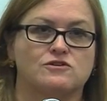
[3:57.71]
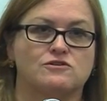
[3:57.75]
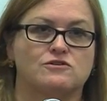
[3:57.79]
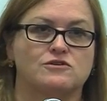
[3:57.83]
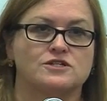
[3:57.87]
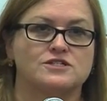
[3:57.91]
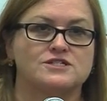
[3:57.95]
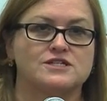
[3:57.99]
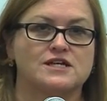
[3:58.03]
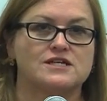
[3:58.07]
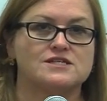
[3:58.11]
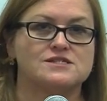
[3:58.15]

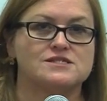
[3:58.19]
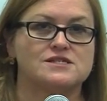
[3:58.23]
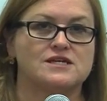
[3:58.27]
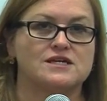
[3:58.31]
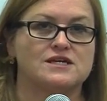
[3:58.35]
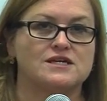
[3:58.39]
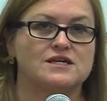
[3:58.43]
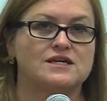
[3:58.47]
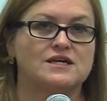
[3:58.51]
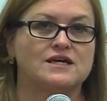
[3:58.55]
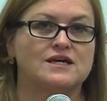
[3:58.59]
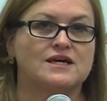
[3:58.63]

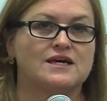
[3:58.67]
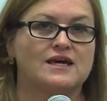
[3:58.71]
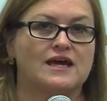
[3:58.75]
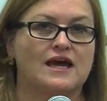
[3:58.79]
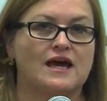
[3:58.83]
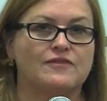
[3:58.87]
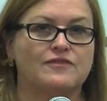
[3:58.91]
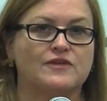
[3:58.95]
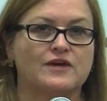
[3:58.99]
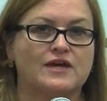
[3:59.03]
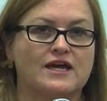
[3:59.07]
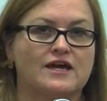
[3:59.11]
Cortese
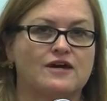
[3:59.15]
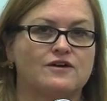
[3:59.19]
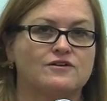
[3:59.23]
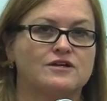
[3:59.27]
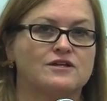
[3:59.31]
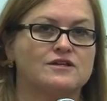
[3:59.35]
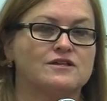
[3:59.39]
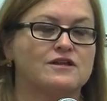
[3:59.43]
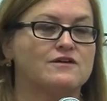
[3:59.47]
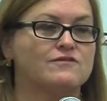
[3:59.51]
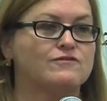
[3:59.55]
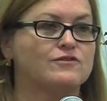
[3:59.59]
at the
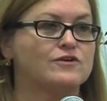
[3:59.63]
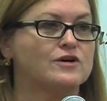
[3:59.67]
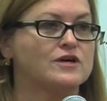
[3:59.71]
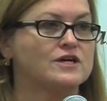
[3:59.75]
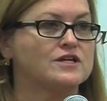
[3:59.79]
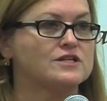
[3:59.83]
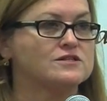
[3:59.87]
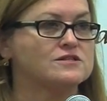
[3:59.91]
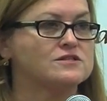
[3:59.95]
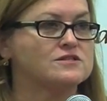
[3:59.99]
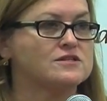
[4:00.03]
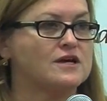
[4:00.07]
county level
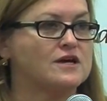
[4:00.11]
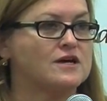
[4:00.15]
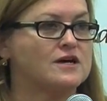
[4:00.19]
and